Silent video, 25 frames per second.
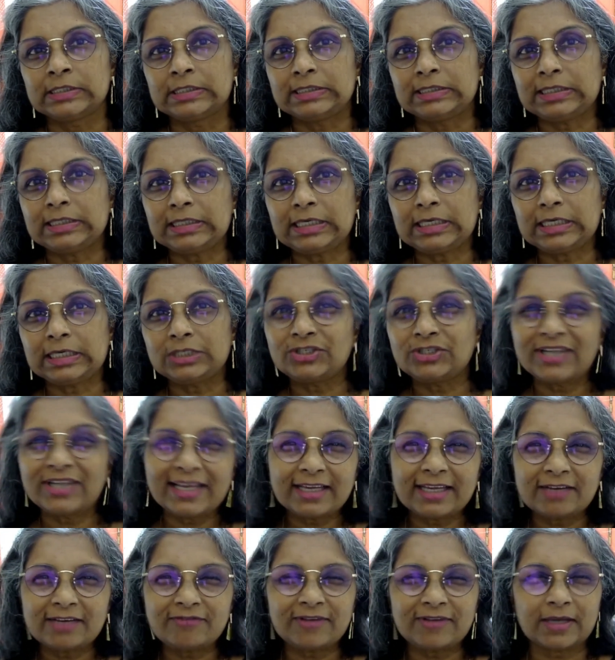thinking should I
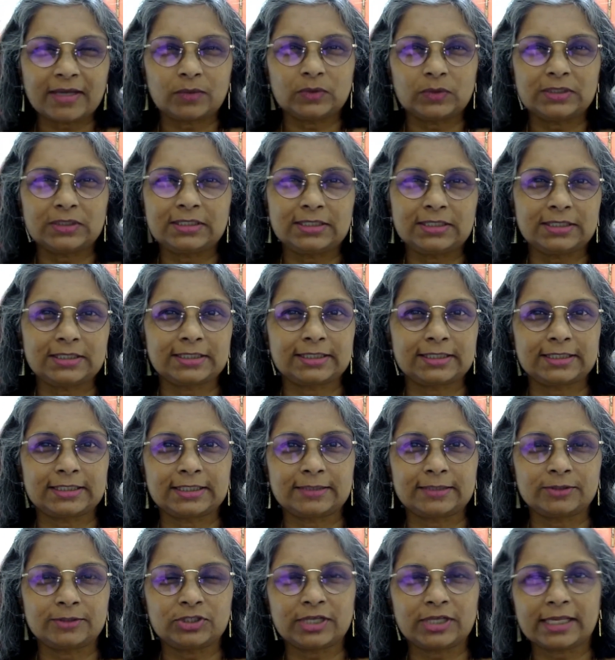get
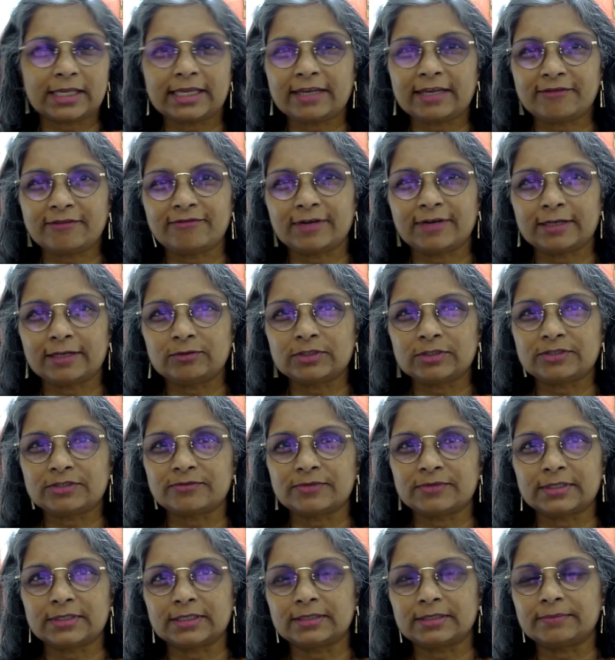flowers should I get flowers
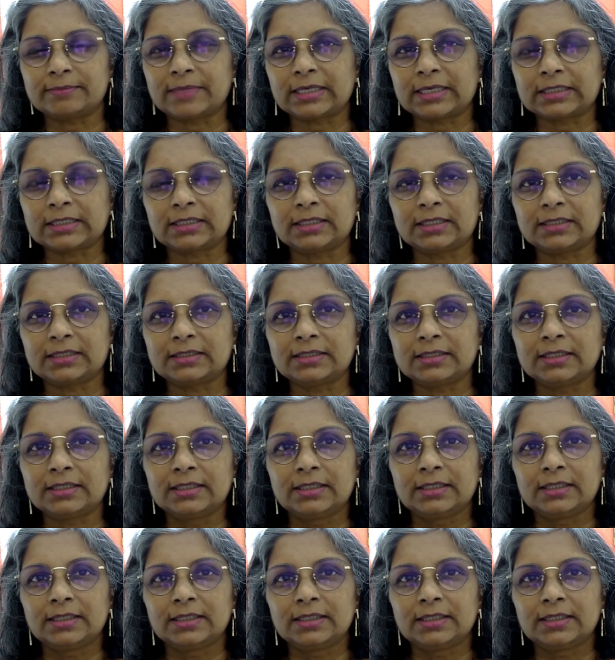from the market